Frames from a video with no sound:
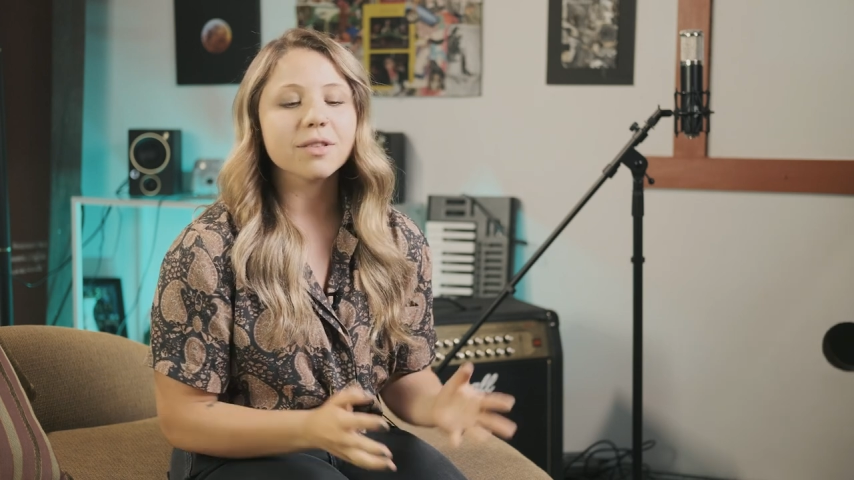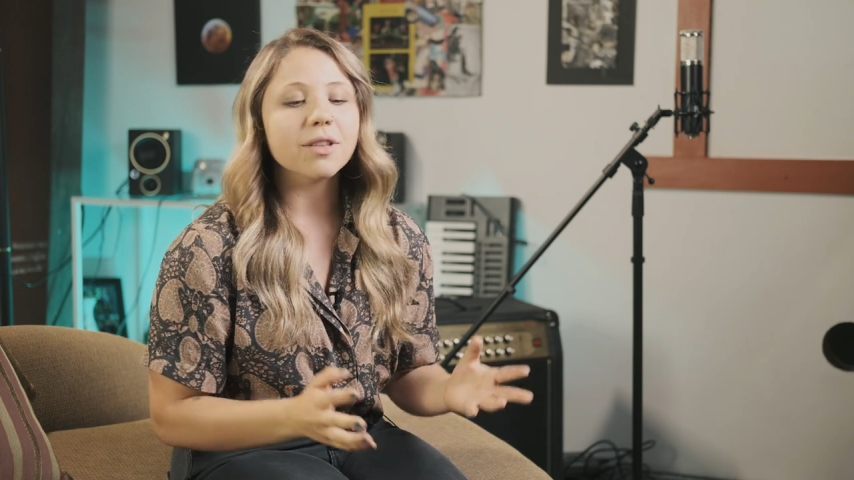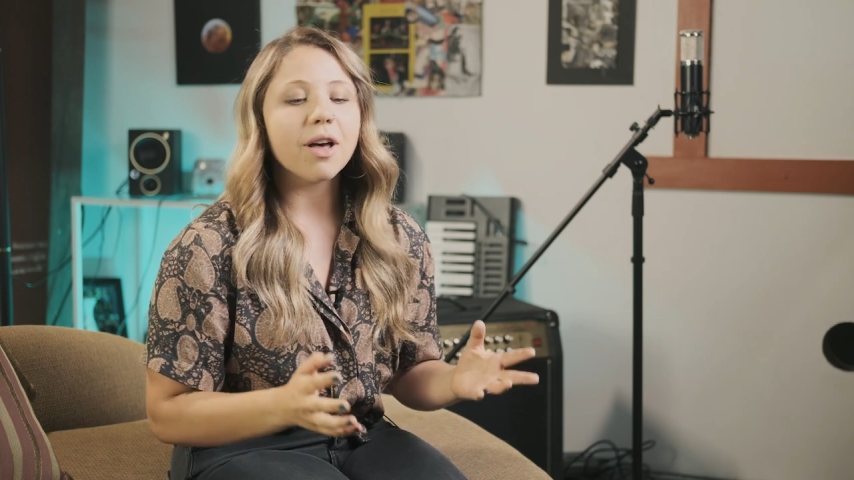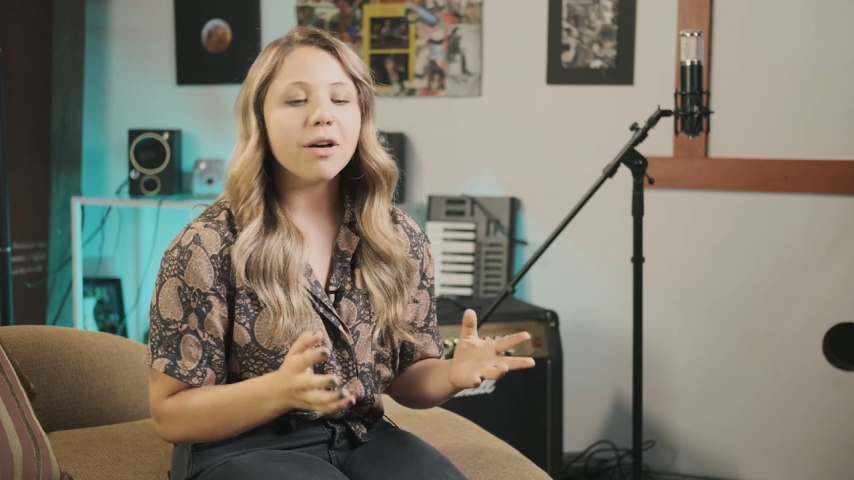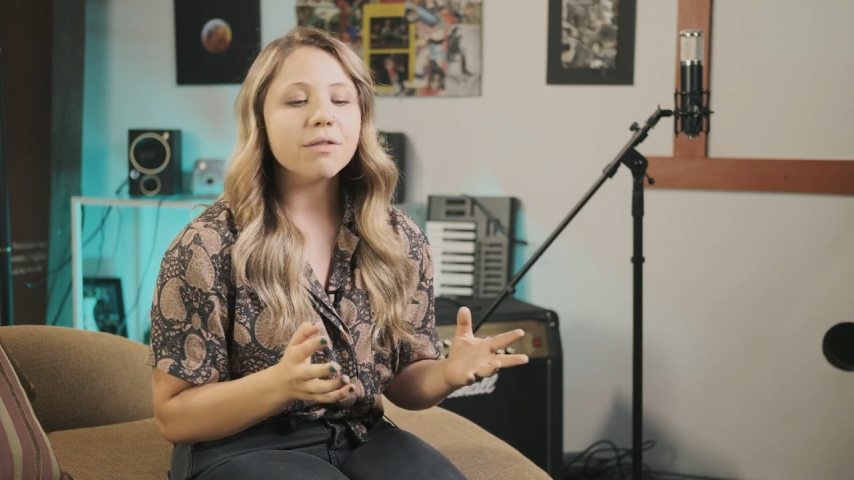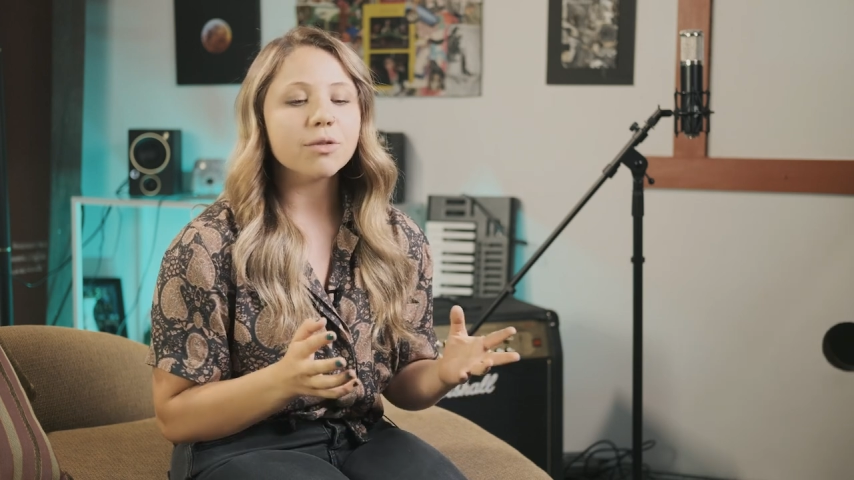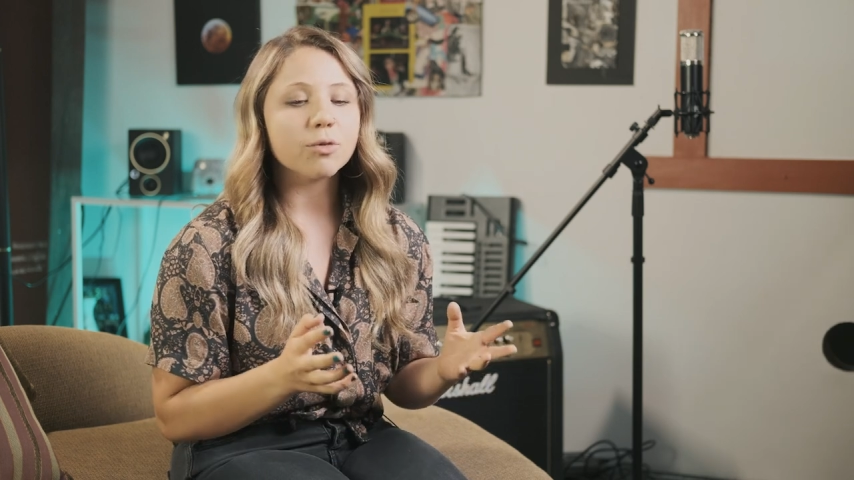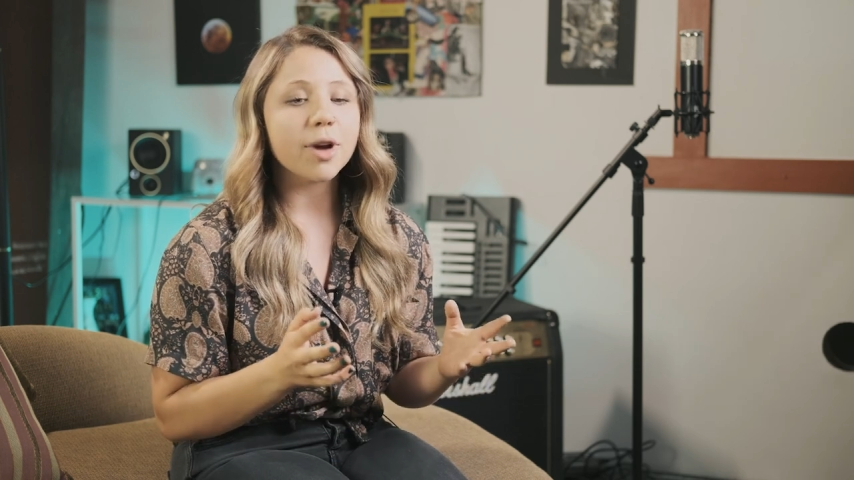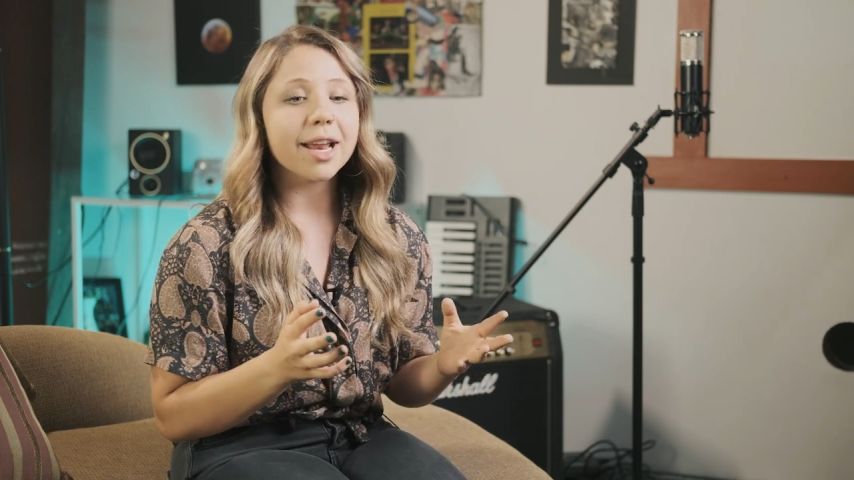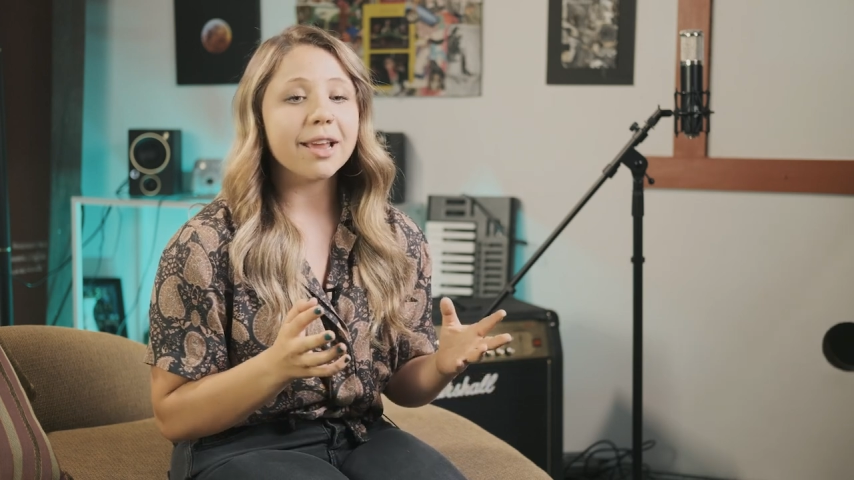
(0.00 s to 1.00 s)
love
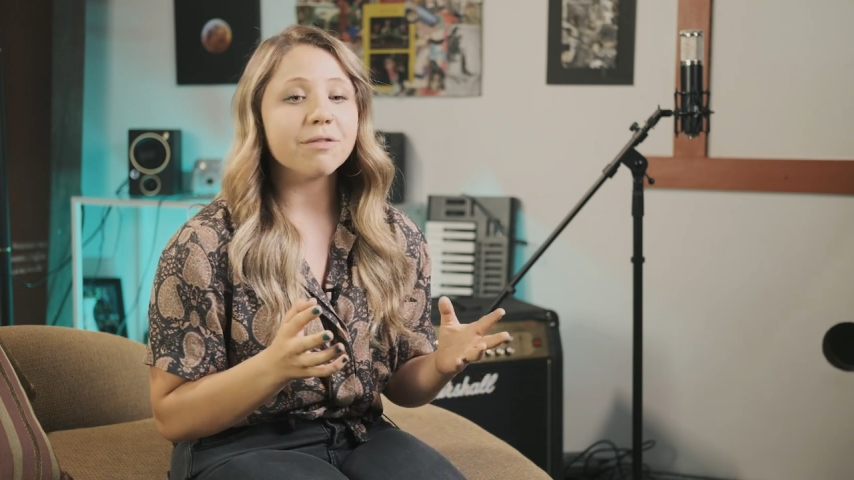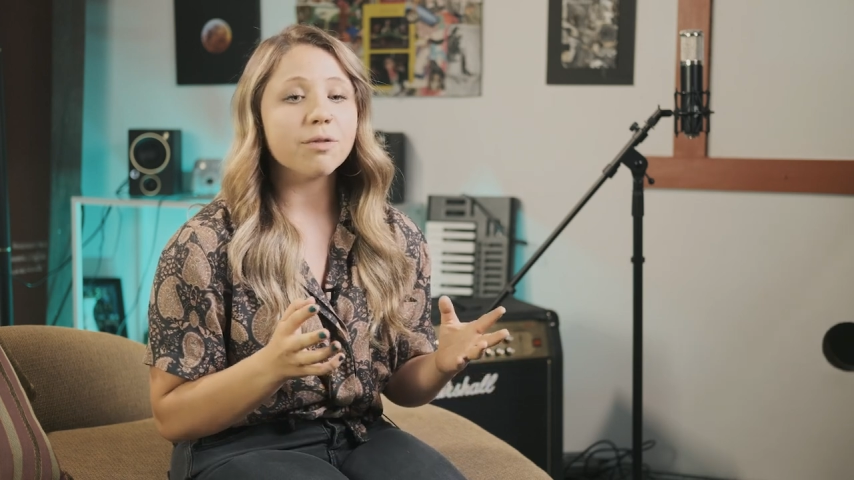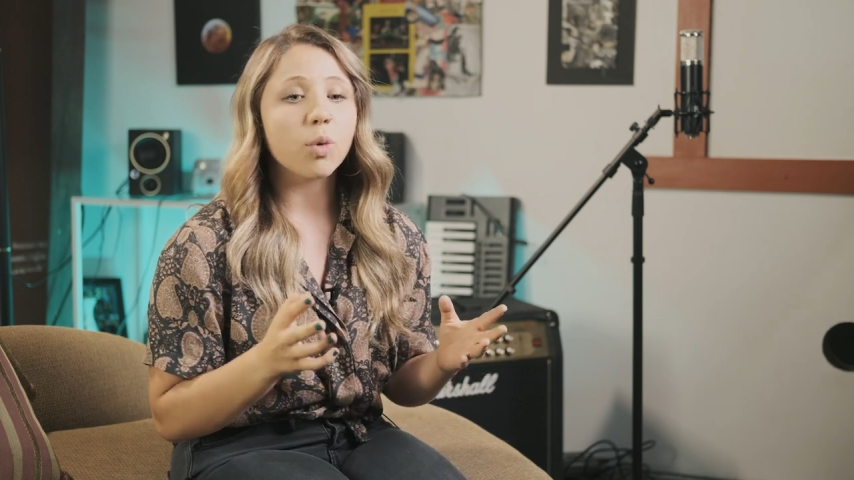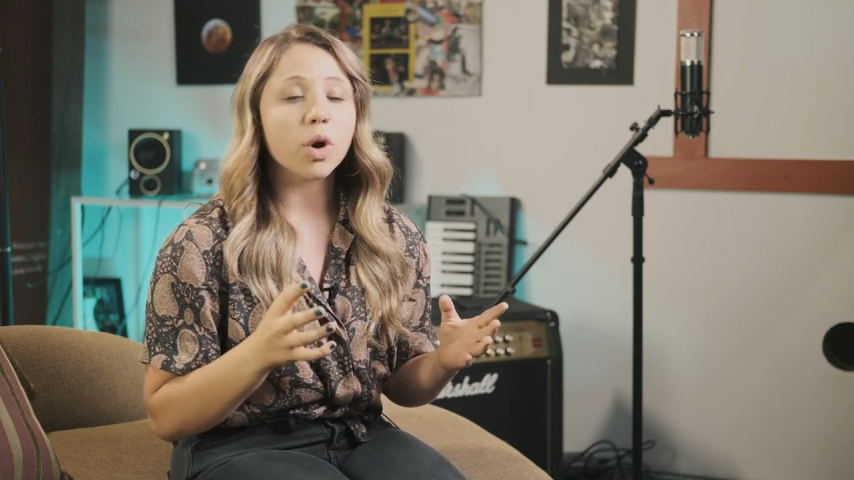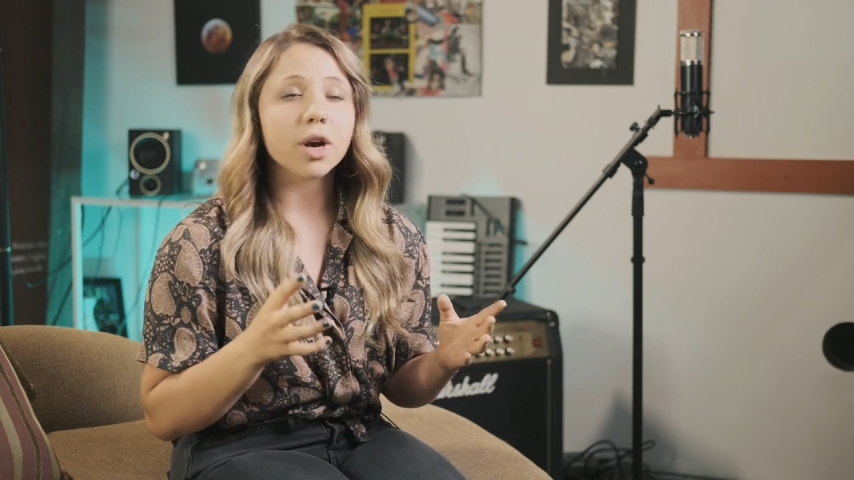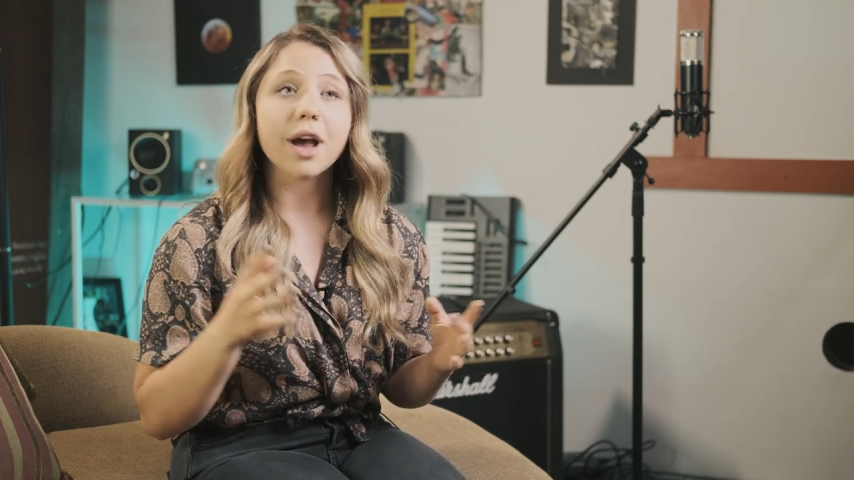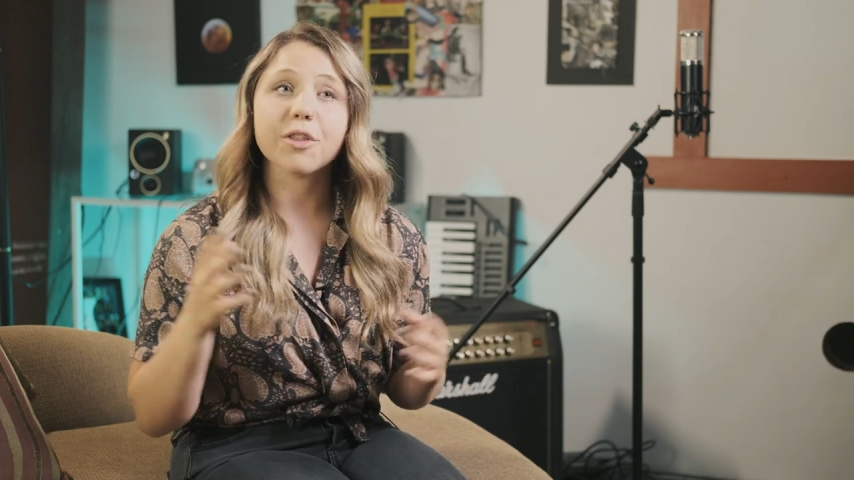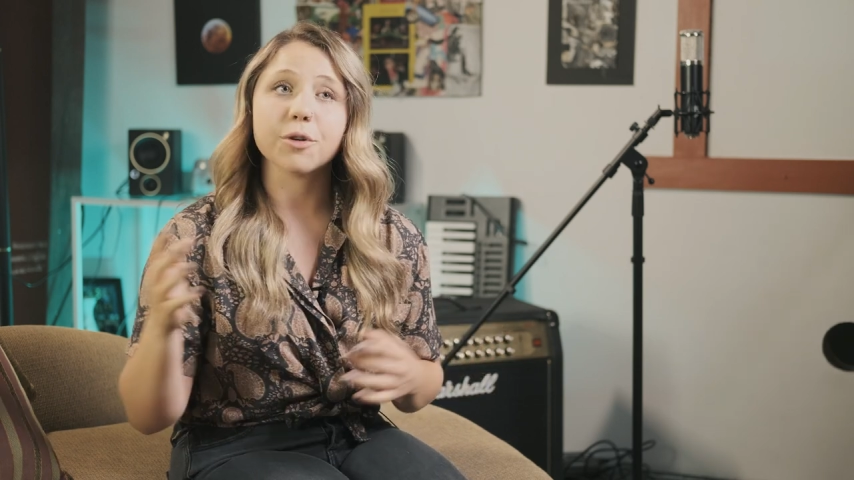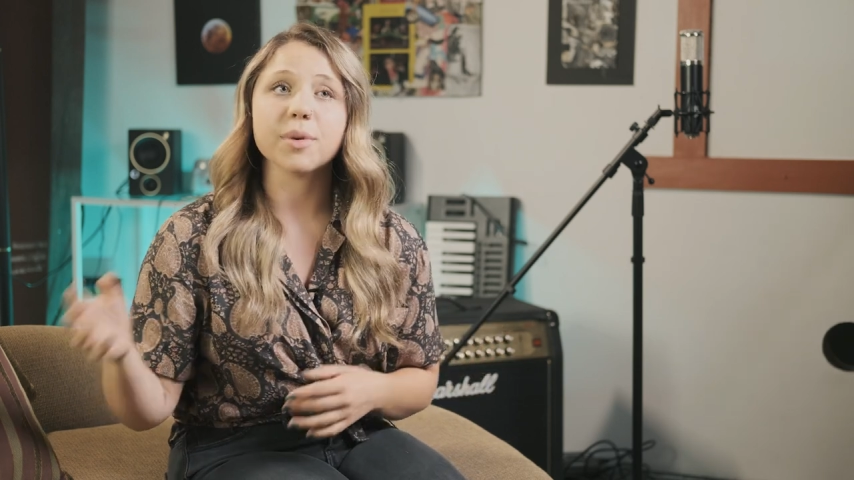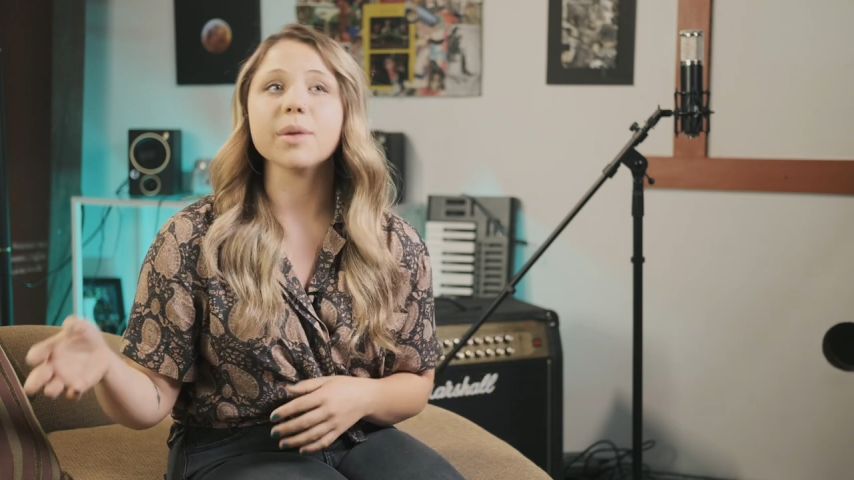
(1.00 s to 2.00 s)
writing for
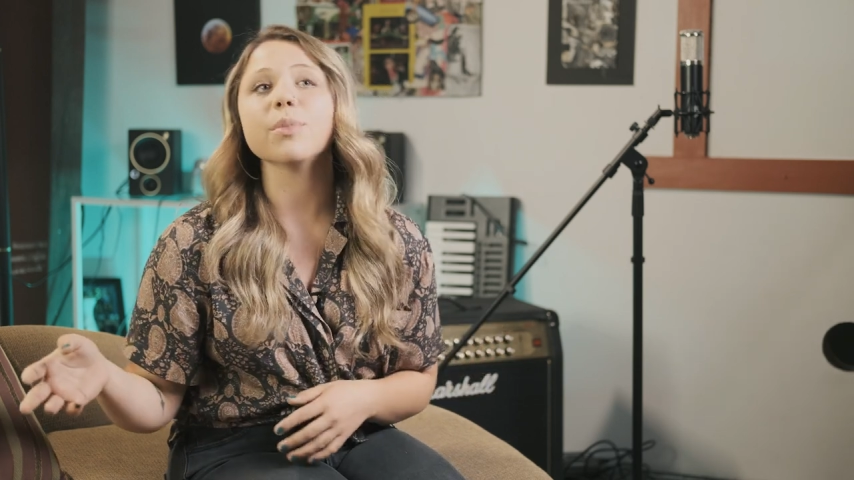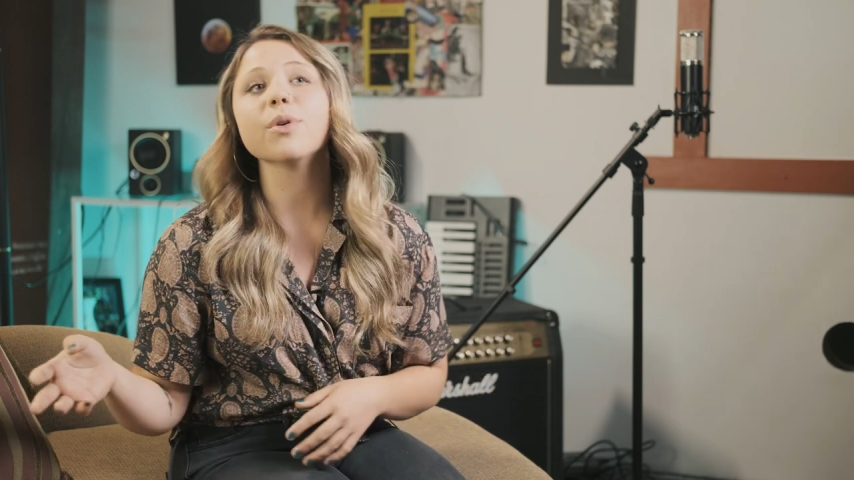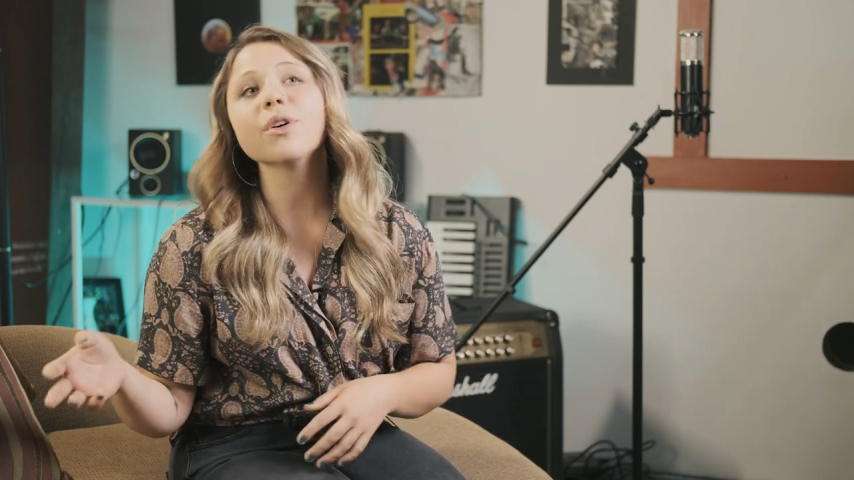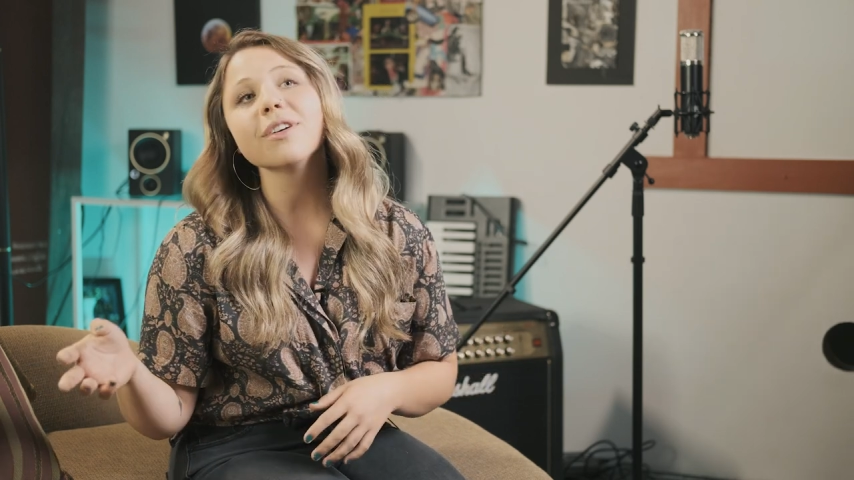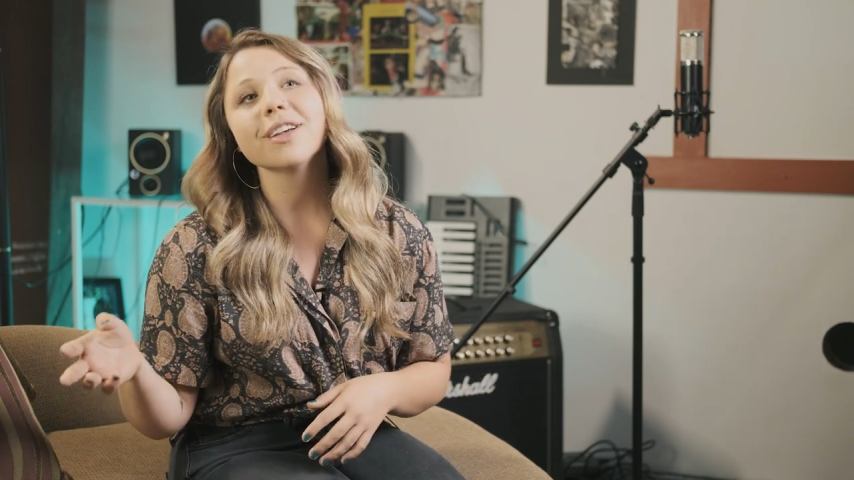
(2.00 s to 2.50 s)
other people.